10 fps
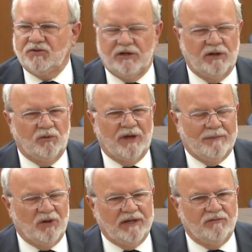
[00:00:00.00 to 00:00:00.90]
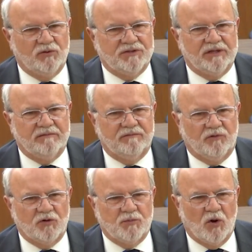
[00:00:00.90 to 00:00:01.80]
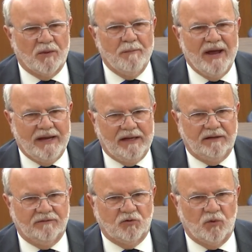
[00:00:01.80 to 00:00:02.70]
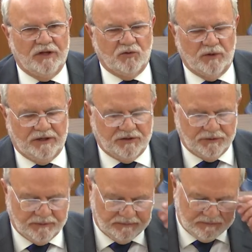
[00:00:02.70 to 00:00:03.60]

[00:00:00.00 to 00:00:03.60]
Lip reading: hearing, I believe, was in first part of May of 2022.